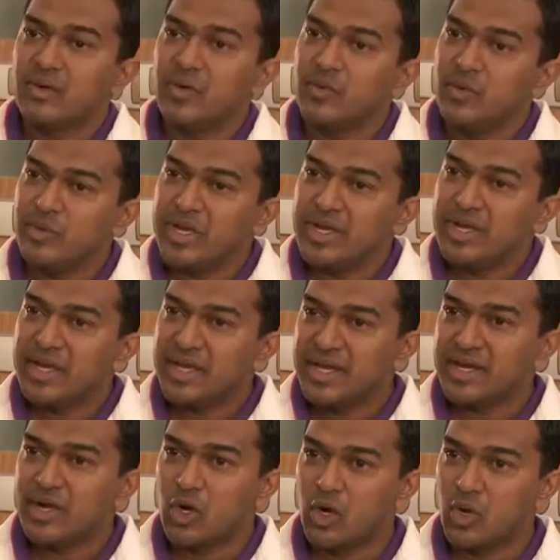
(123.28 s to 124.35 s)
When we're
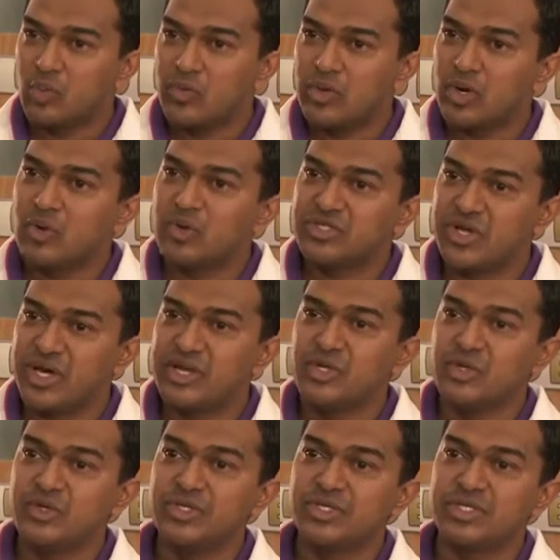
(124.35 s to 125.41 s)
medicating at home, we always try
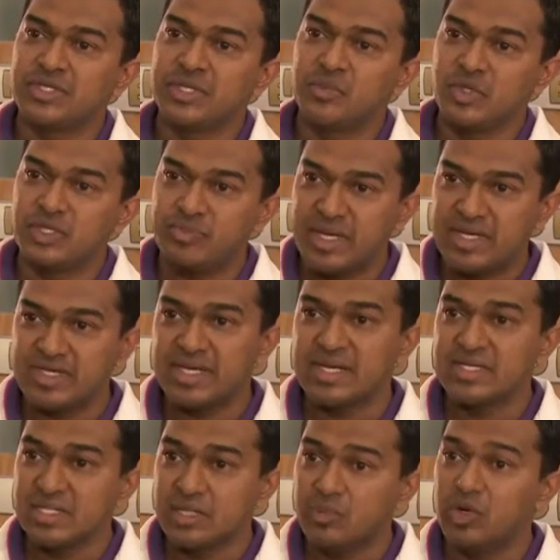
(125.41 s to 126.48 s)
and use the most basic
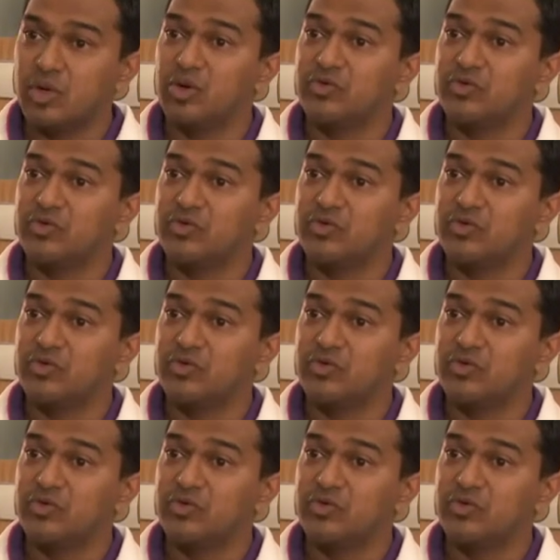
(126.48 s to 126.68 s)
and simple